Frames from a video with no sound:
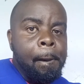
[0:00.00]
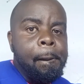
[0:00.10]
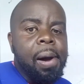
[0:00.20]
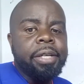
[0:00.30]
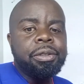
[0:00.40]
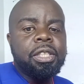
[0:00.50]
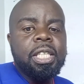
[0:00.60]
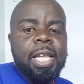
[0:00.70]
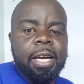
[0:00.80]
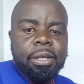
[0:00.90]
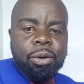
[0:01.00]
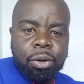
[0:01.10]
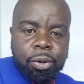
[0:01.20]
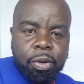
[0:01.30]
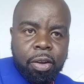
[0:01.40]
And you see that,
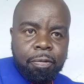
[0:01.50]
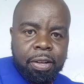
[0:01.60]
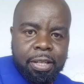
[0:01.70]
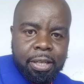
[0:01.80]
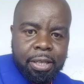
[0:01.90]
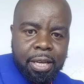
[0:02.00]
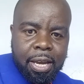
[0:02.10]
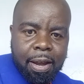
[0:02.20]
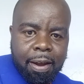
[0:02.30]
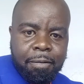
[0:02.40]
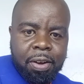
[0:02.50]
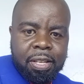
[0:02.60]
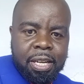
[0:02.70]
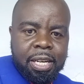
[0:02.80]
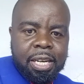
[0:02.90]
oh, FRC is here.
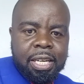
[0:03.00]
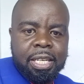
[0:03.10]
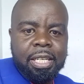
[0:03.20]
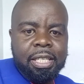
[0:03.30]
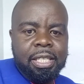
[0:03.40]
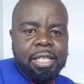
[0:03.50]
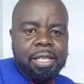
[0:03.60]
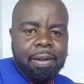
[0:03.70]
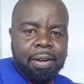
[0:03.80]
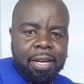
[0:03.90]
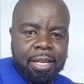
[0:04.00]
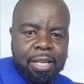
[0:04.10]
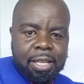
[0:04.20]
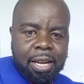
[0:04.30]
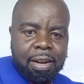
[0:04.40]
FRC,
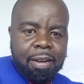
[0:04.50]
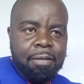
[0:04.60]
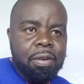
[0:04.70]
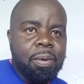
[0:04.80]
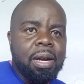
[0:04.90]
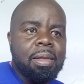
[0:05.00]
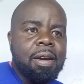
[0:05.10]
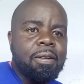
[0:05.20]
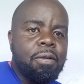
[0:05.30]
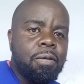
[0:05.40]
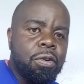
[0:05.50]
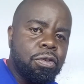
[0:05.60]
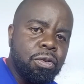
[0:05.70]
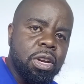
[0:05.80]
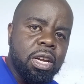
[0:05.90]
greetings and everyone. Thank you for
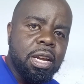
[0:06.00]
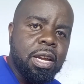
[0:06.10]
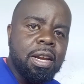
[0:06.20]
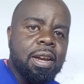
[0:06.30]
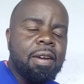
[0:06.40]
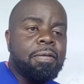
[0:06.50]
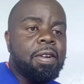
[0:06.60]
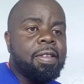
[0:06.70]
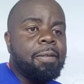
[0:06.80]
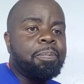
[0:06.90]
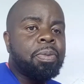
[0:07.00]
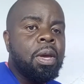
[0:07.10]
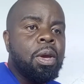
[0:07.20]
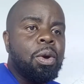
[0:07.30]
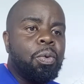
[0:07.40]
tuning in, FRC.
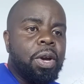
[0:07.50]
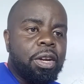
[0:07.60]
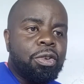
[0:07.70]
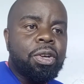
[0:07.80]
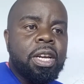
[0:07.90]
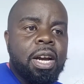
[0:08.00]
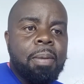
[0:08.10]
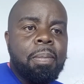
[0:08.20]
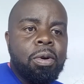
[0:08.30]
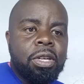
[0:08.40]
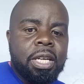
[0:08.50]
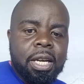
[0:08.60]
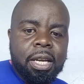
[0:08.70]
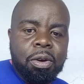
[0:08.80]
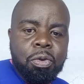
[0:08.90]
We are talking about
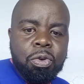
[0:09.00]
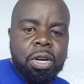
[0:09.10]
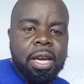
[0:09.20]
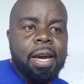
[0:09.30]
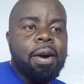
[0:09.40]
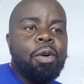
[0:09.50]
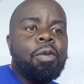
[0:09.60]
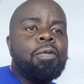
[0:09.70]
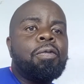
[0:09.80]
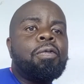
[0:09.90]
taking good care of